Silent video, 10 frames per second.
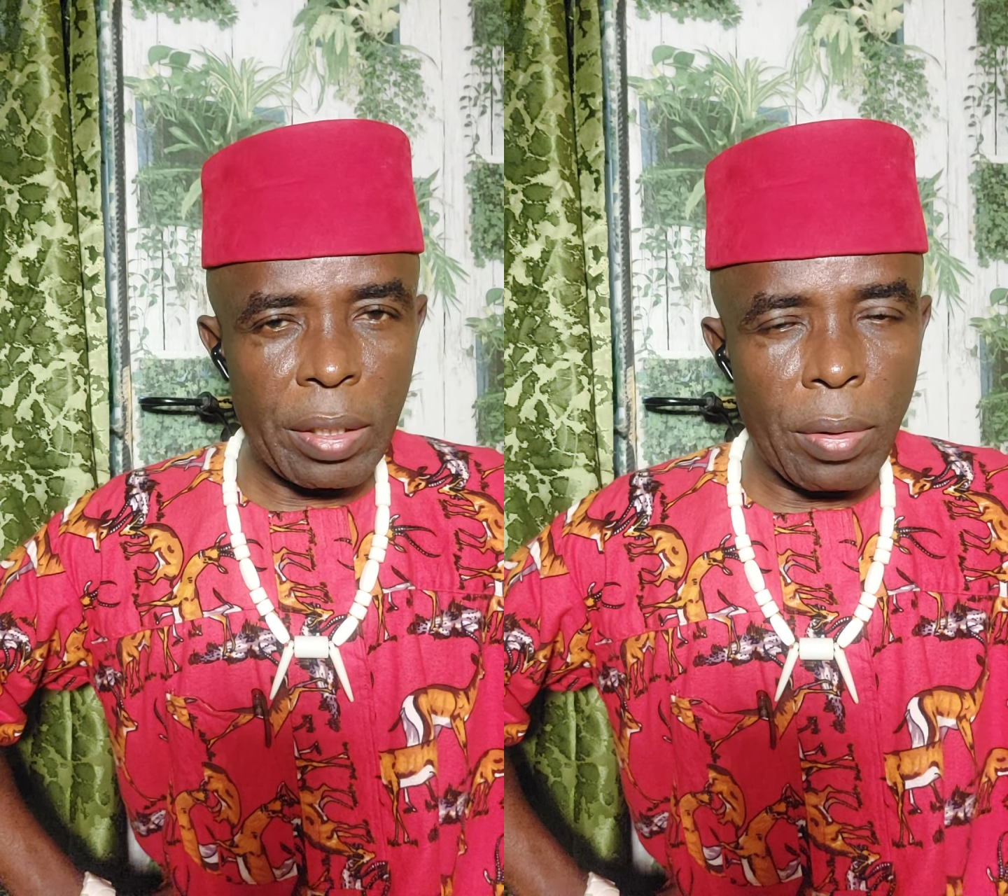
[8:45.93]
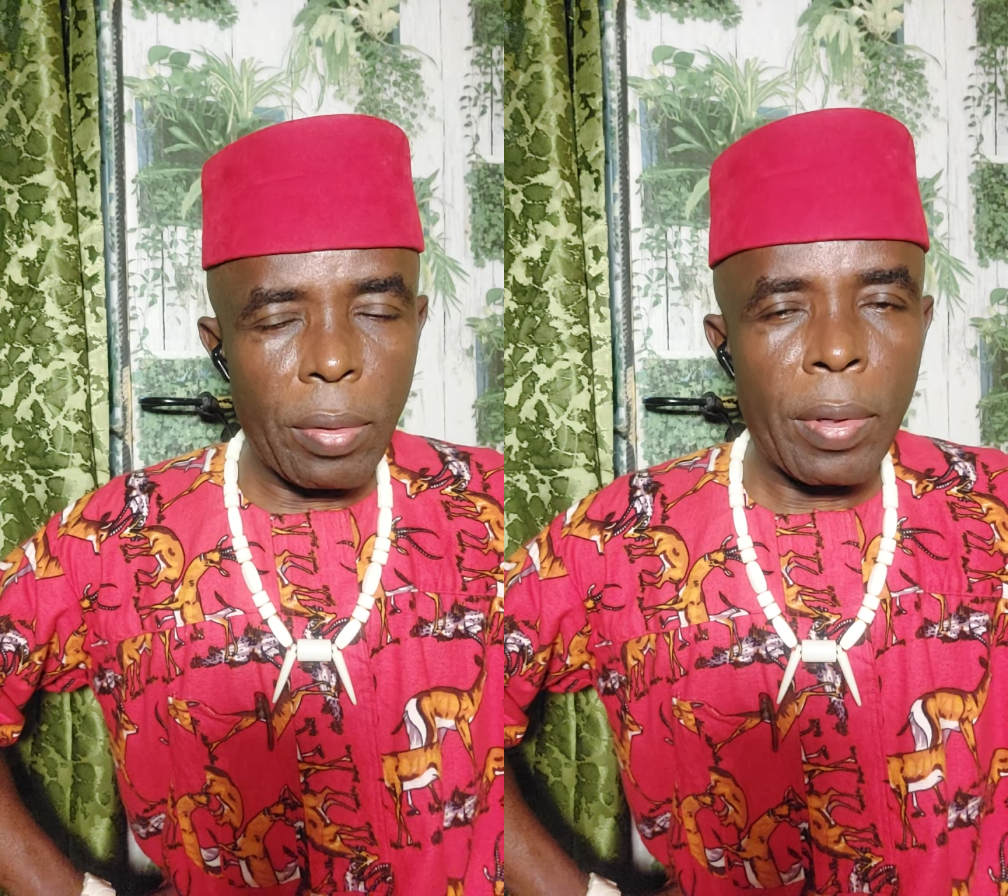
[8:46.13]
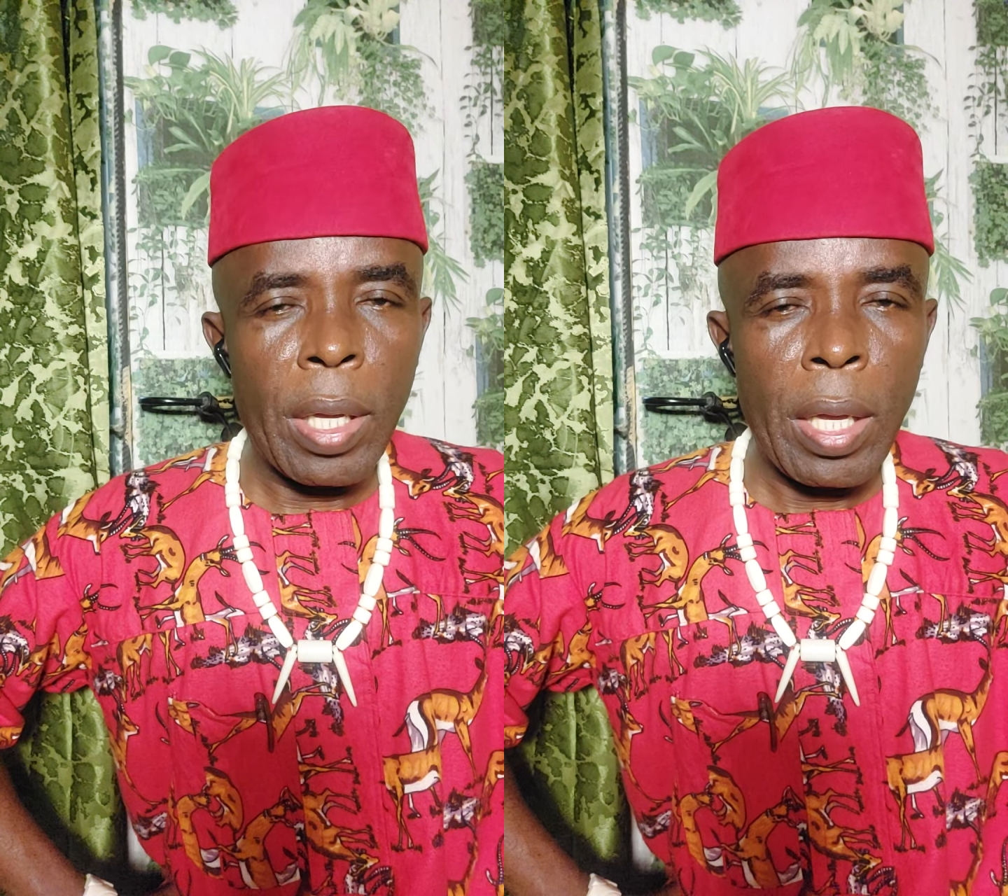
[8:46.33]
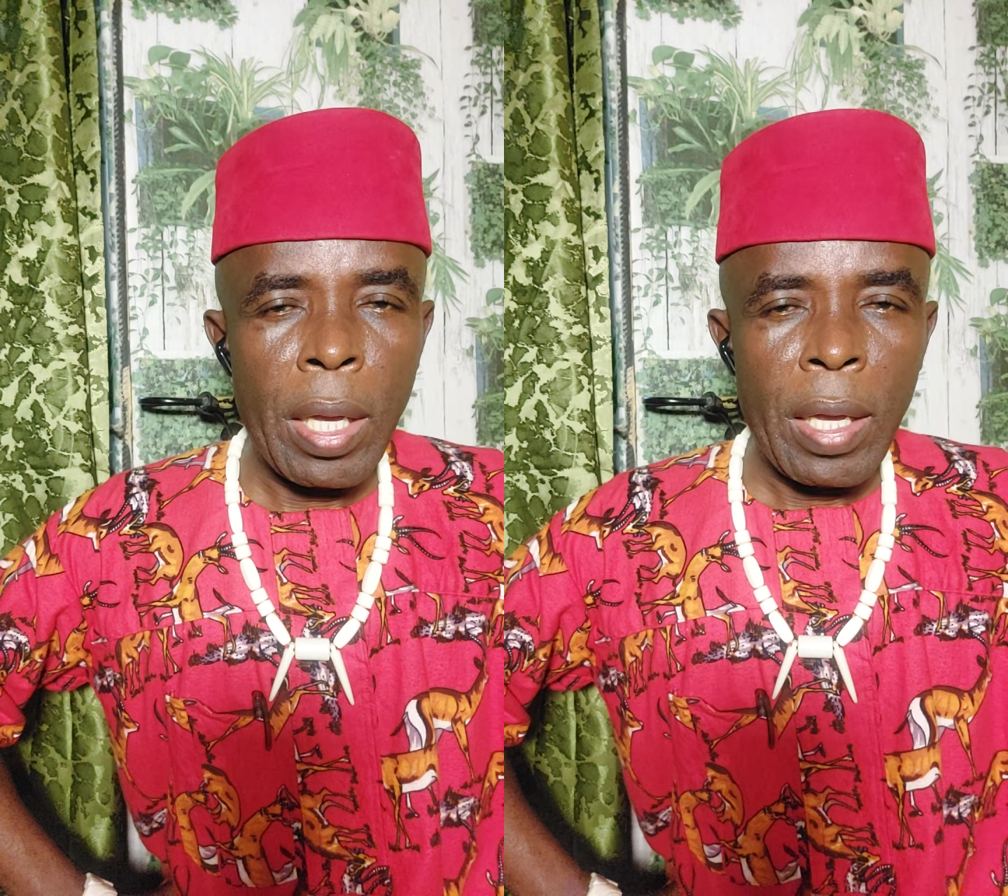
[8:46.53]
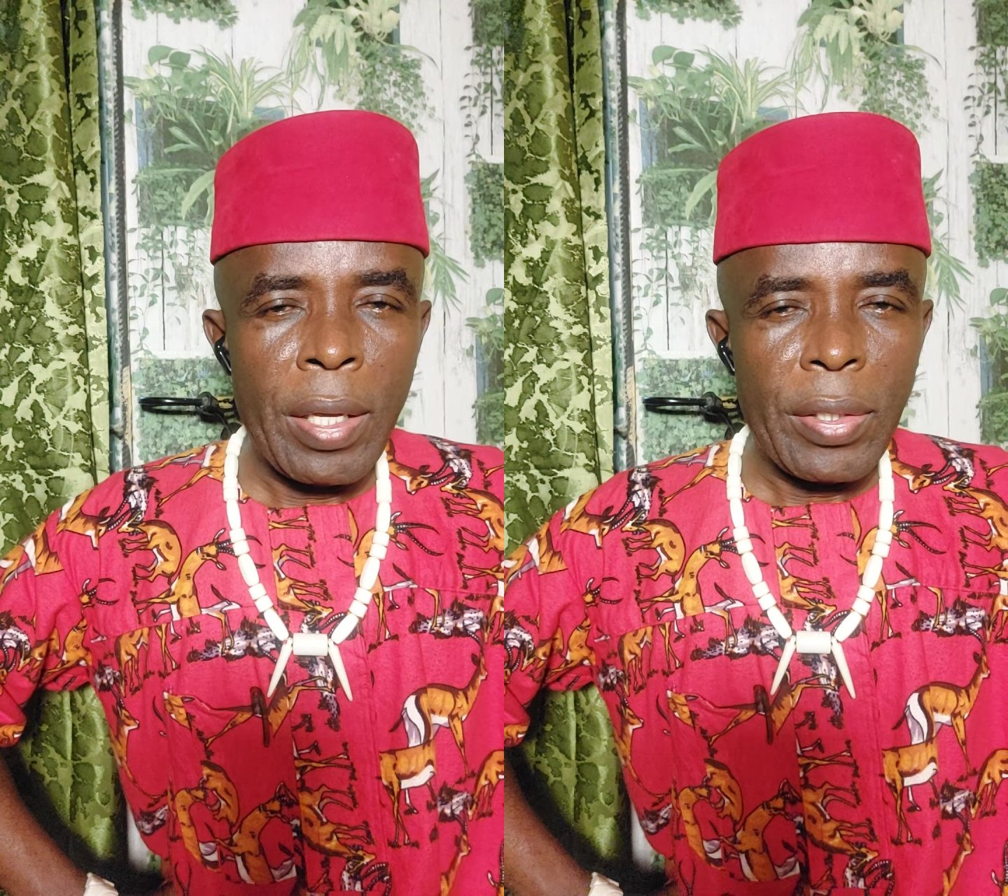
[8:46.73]
ago.
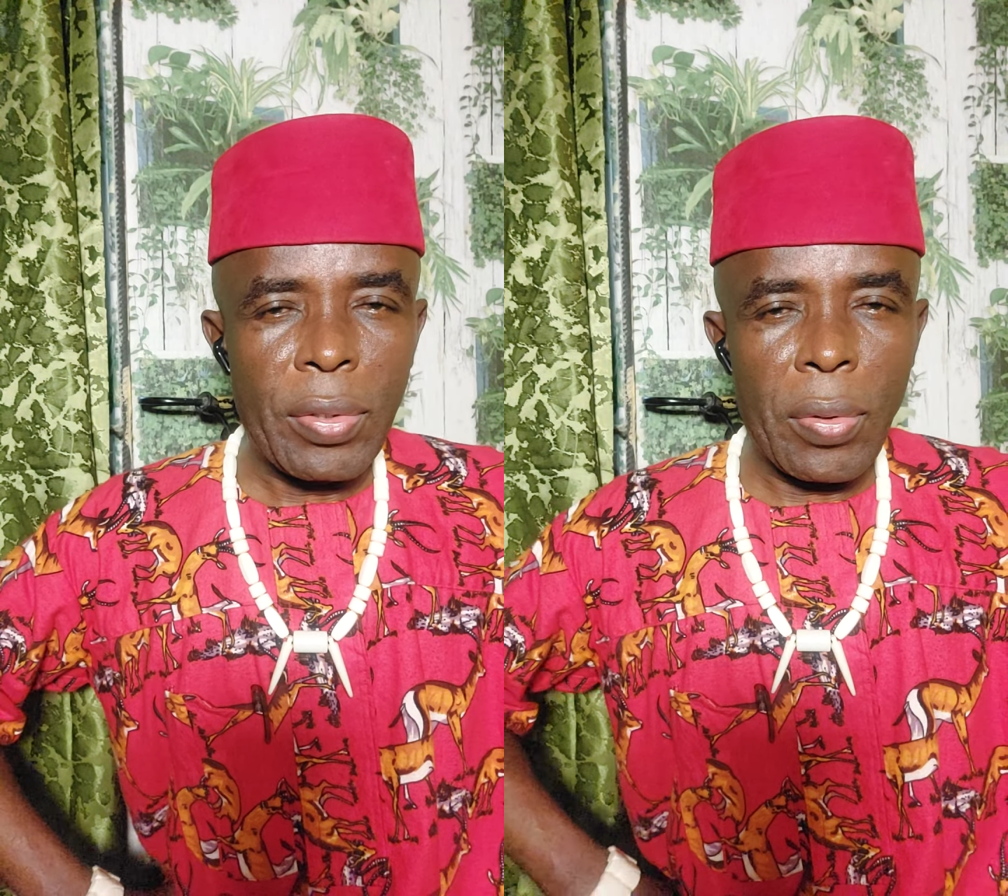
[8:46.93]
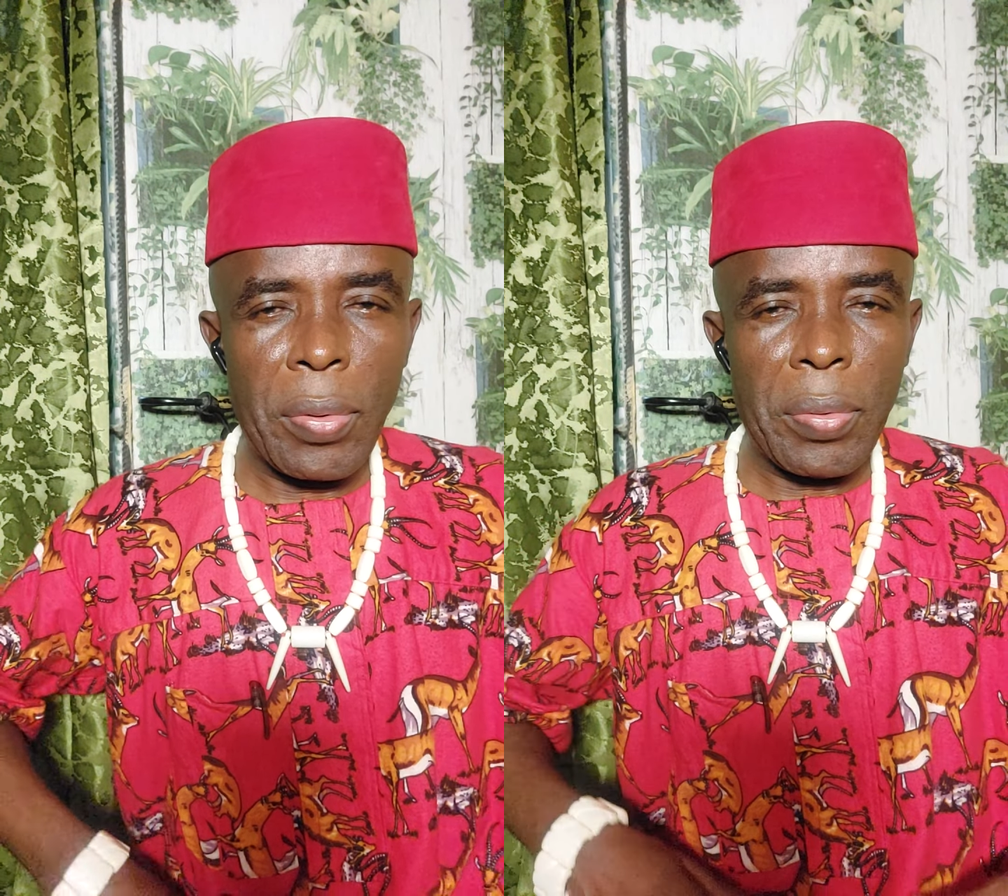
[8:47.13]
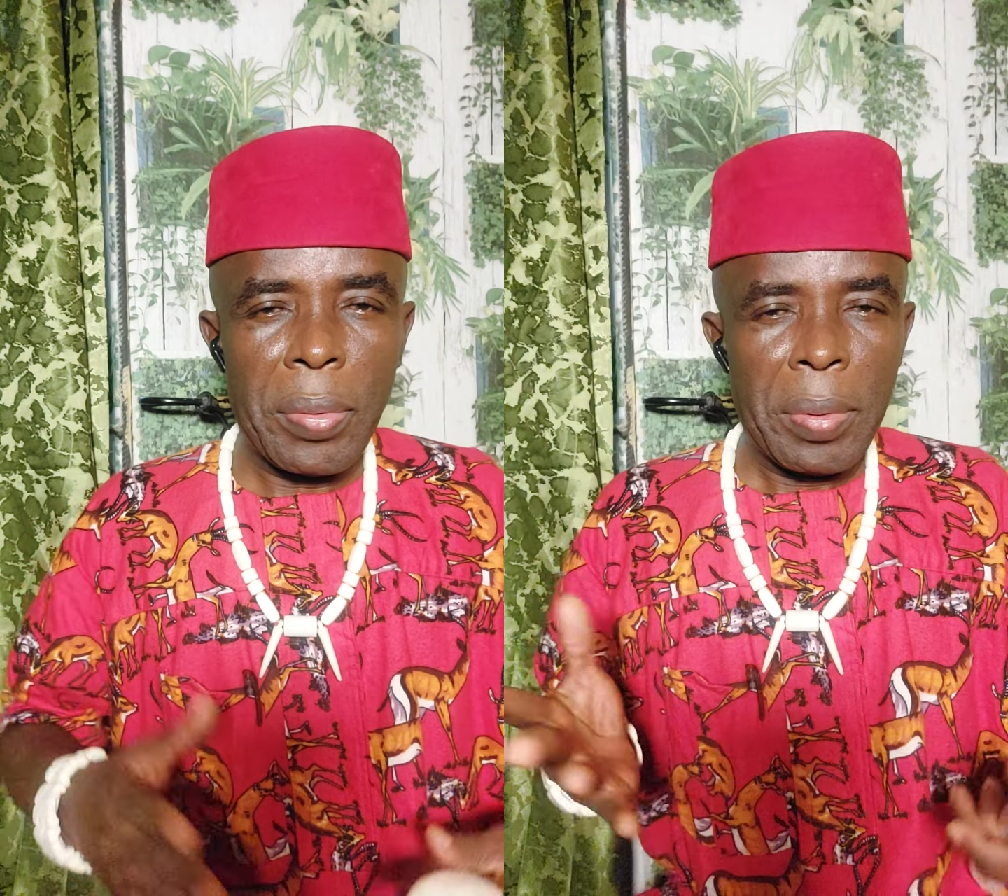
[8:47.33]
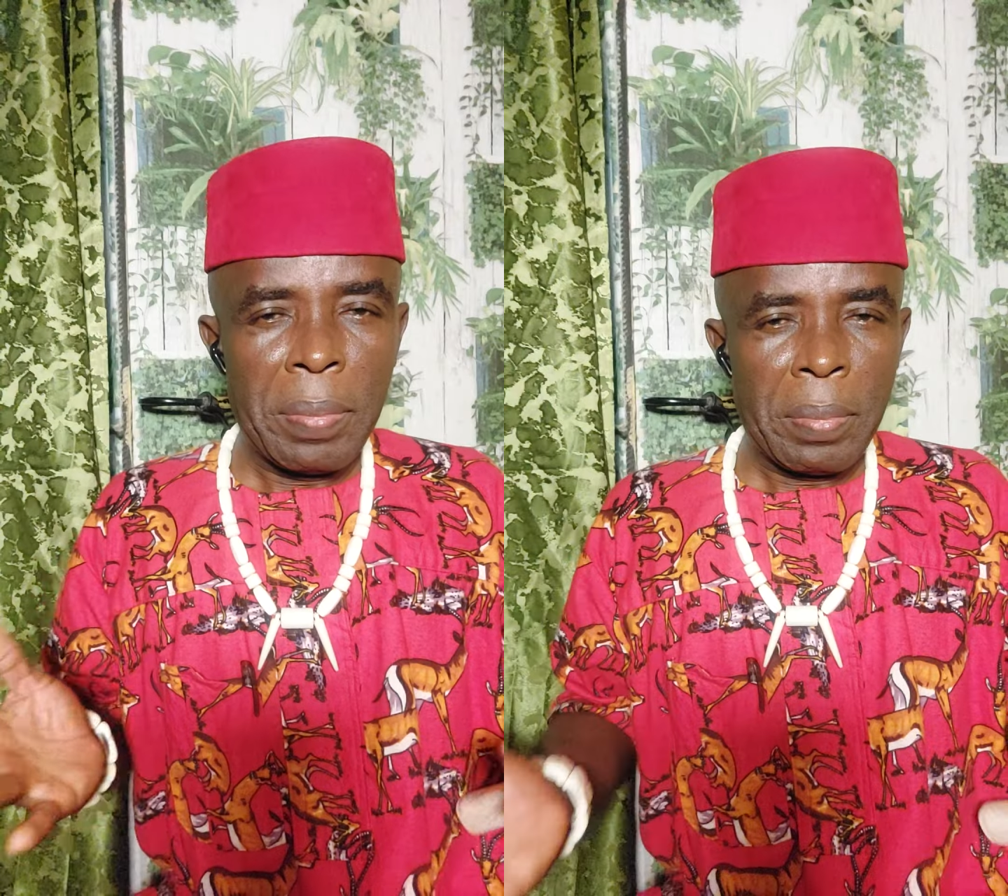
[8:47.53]
So